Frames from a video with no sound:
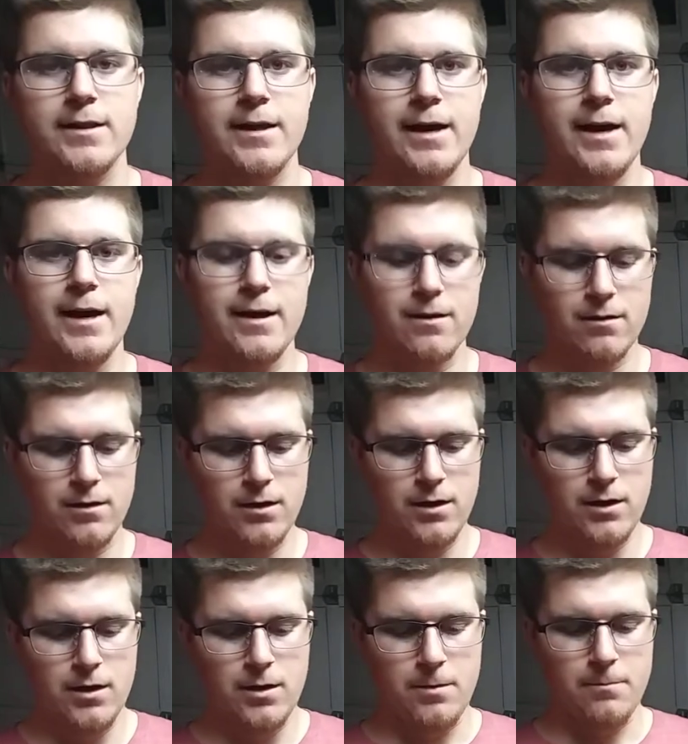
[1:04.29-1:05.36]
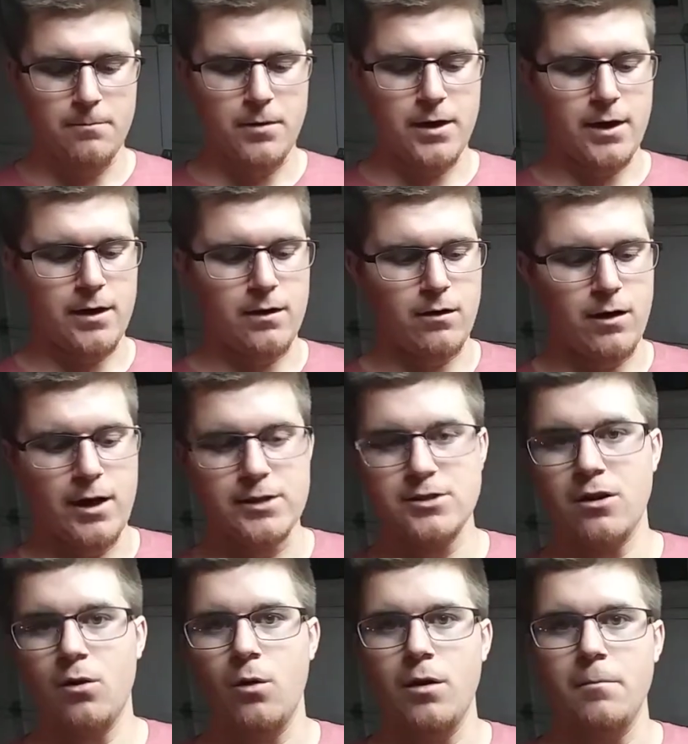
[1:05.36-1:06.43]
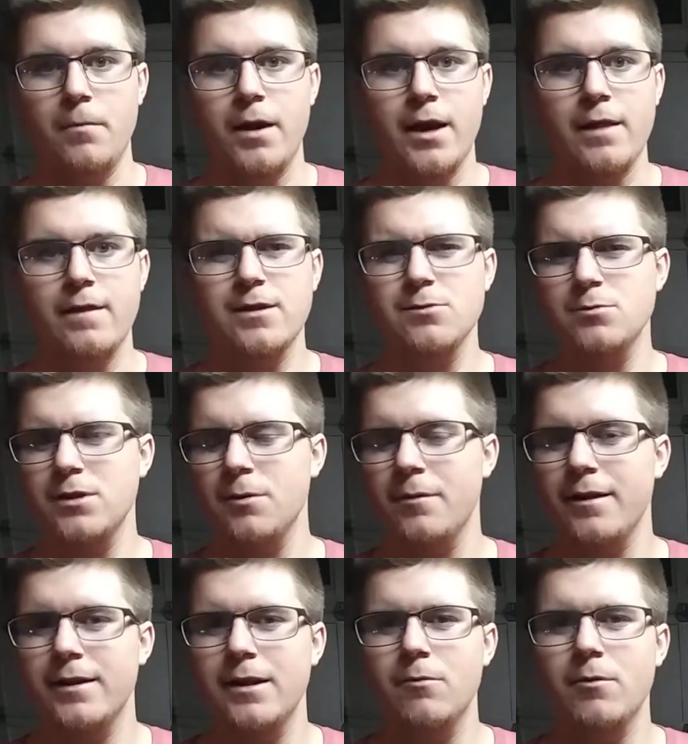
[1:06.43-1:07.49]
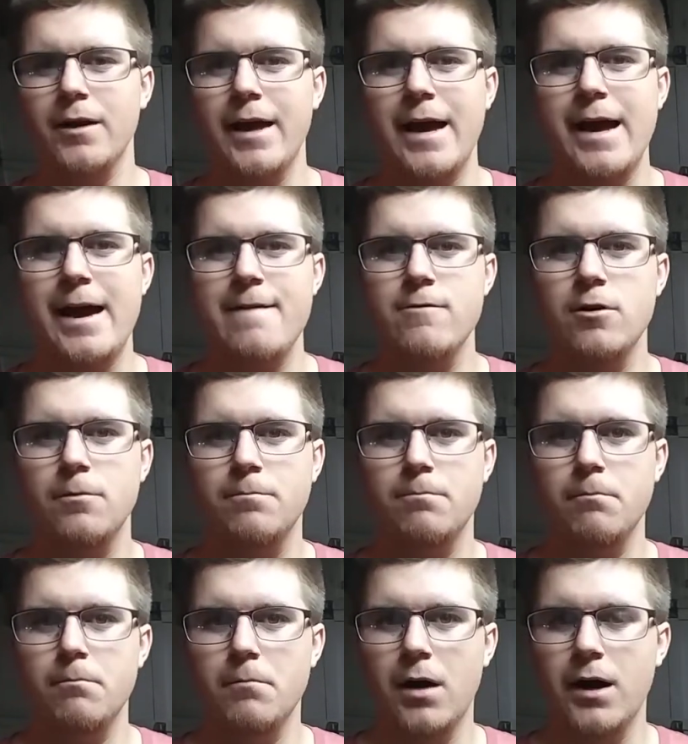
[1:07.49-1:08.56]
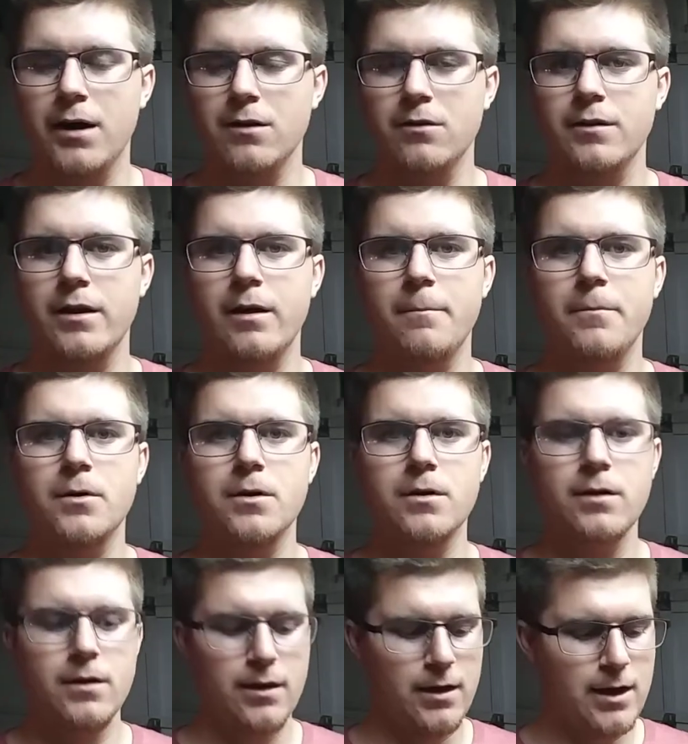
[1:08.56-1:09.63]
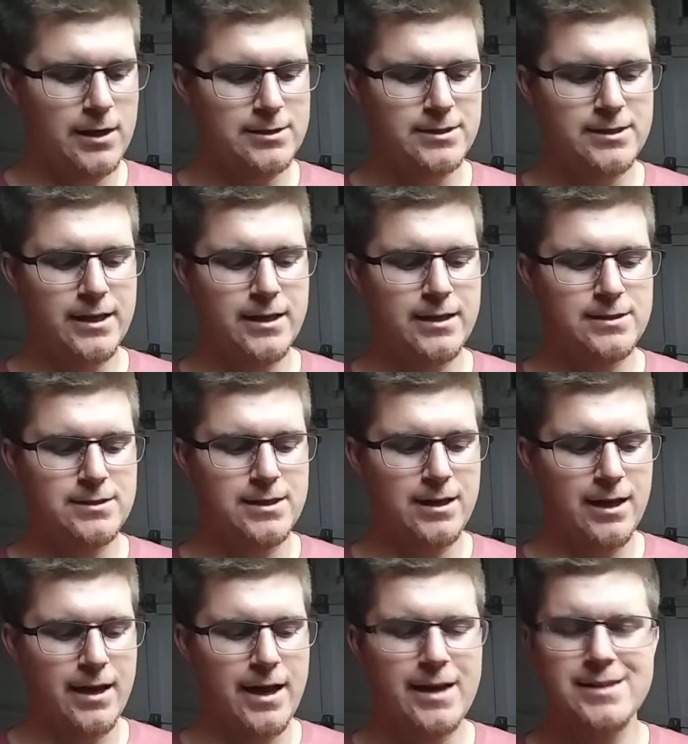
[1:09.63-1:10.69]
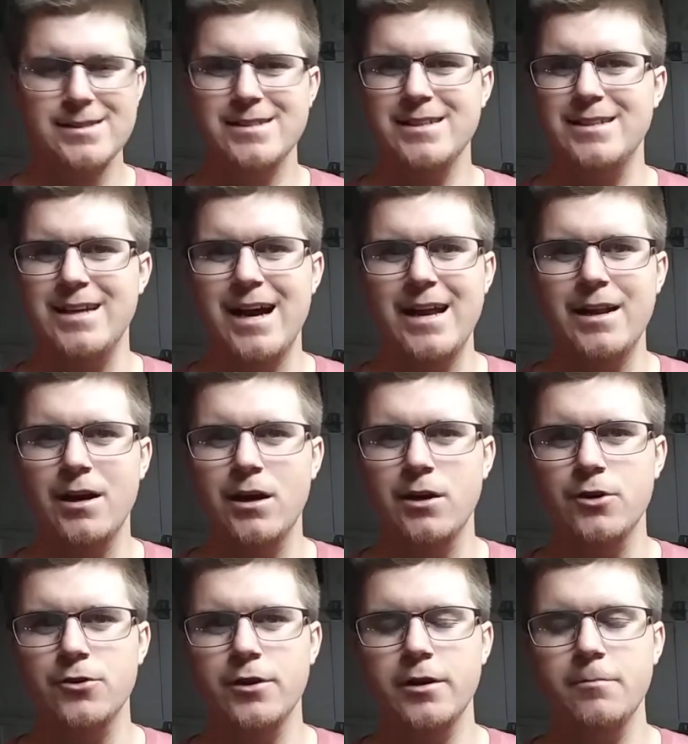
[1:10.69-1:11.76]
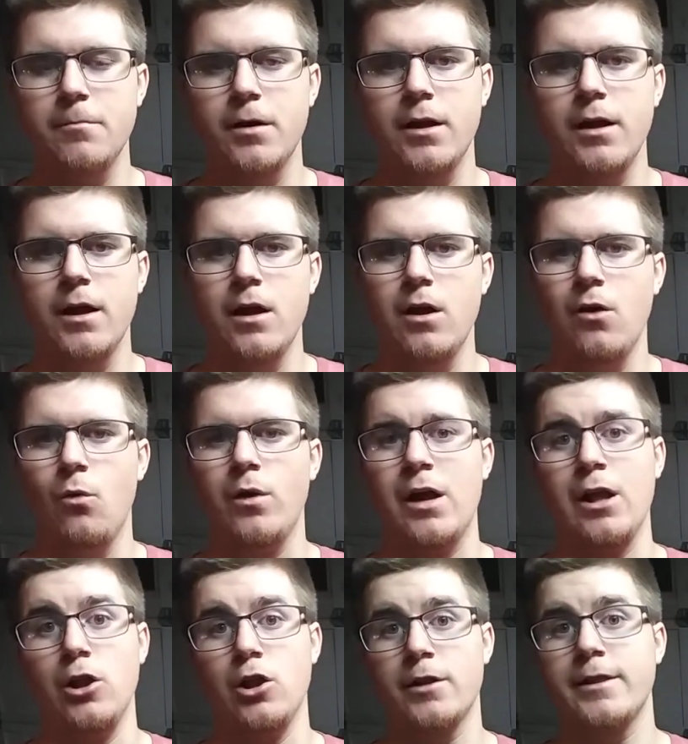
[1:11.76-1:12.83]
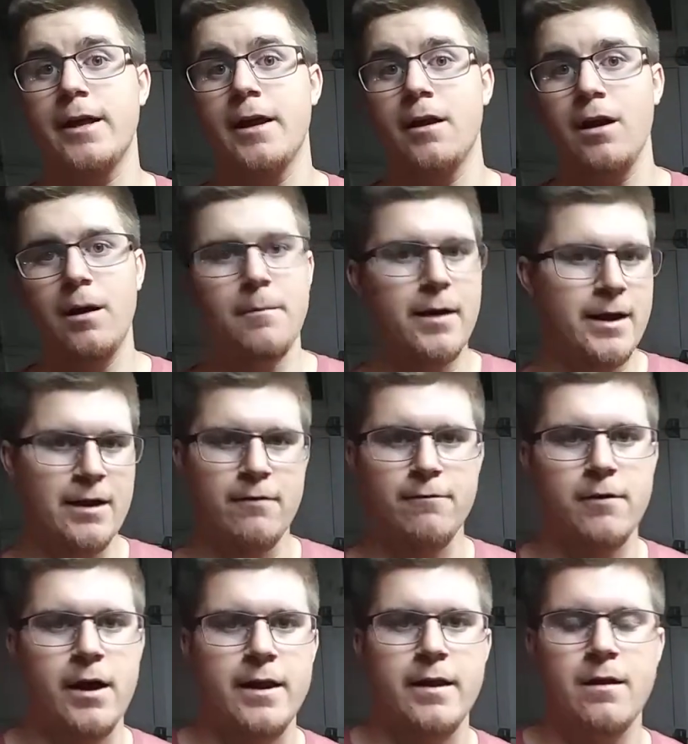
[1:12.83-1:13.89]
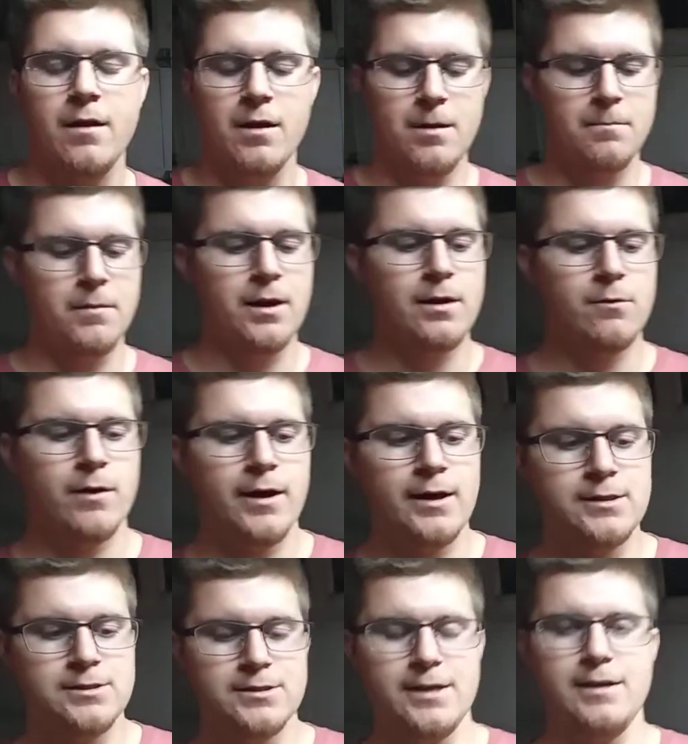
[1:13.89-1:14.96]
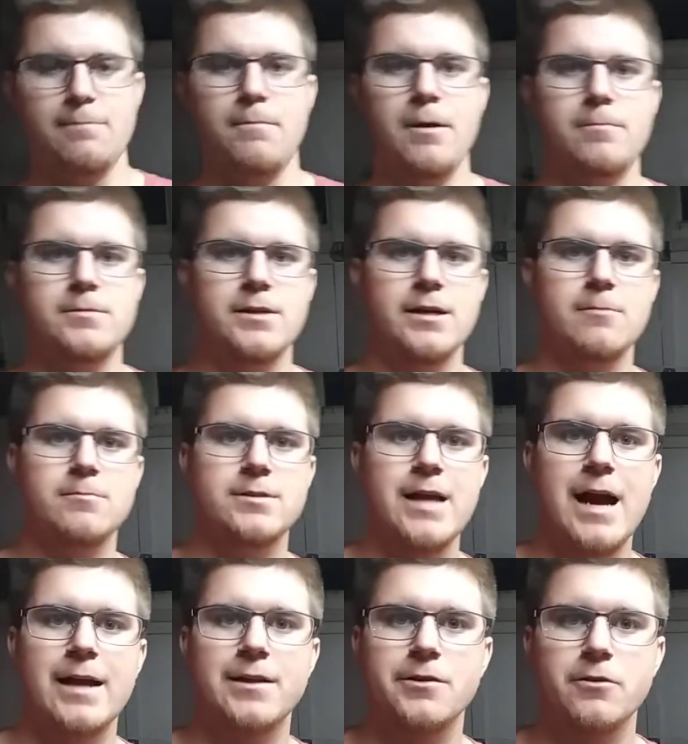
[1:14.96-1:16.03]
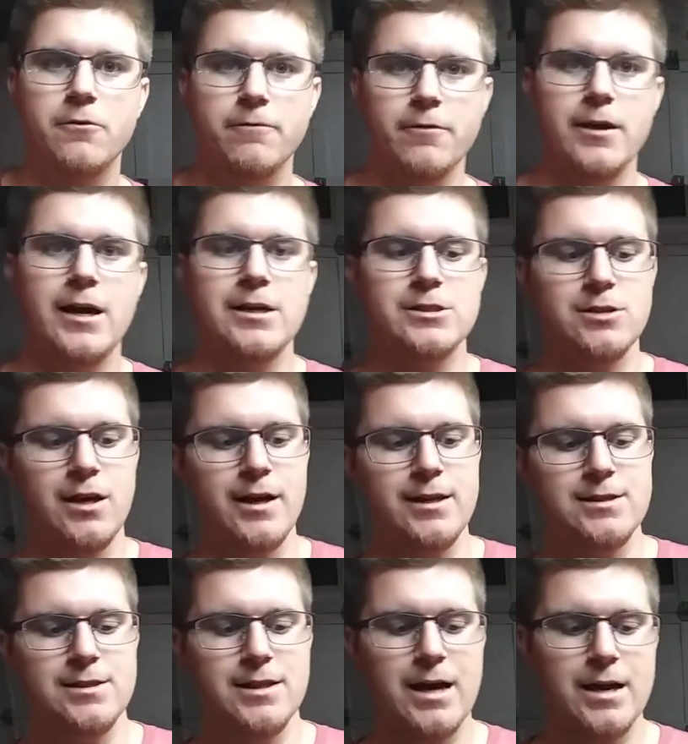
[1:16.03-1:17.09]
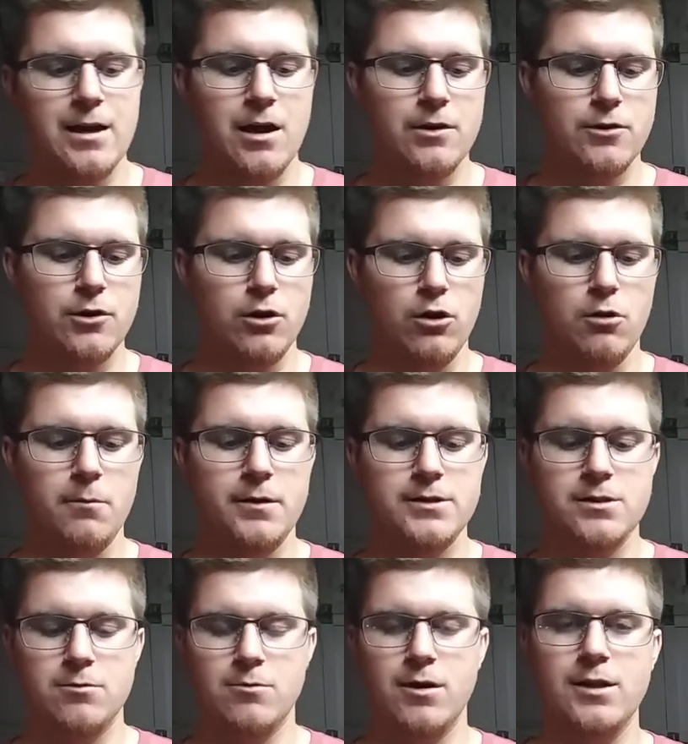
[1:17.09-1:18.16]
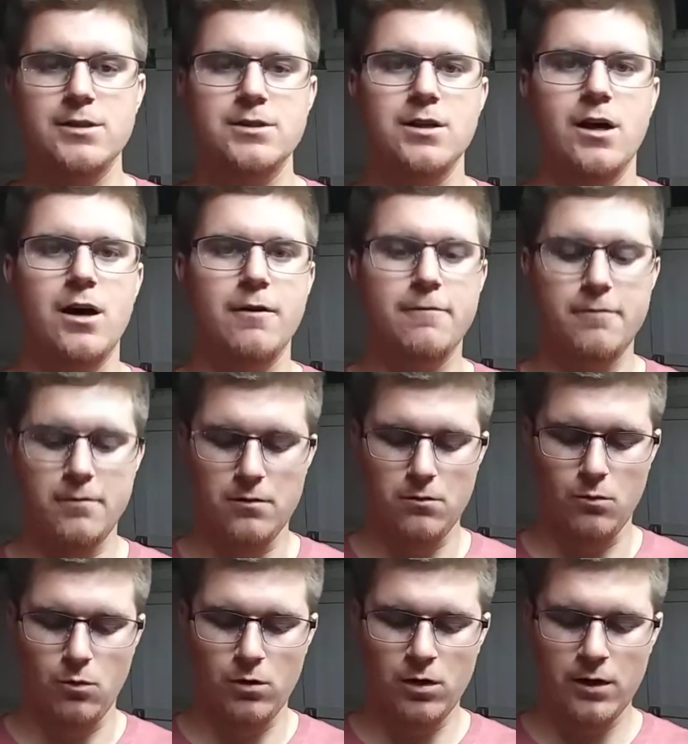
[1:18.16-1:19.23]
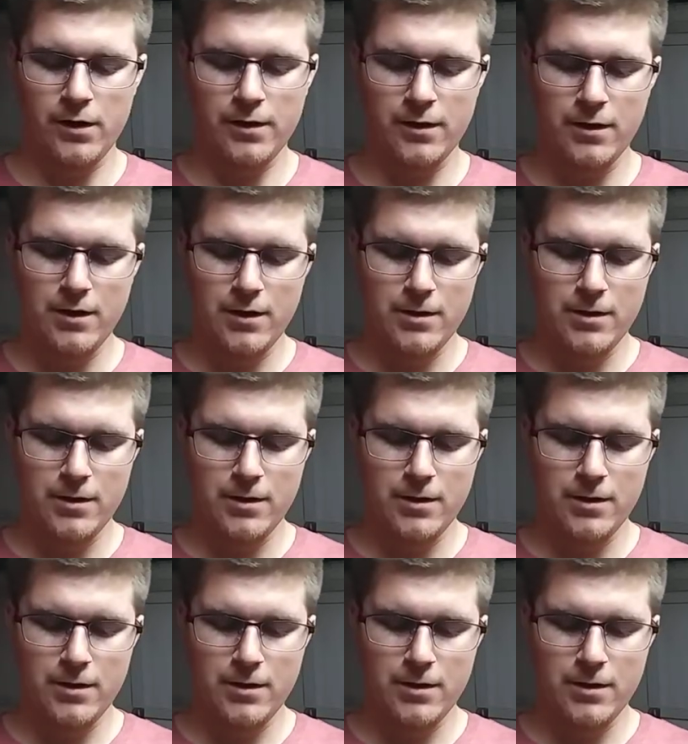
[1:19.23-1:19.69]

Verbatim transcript: that, or but uh, SR1 Mini. This one didn't really, didn't really have a model number. I seen it said like SD900, but when I looked that up, I didn't find it. But anyway, it's a Bibtim tactical flashlight. It's 900 lumens. It runs off one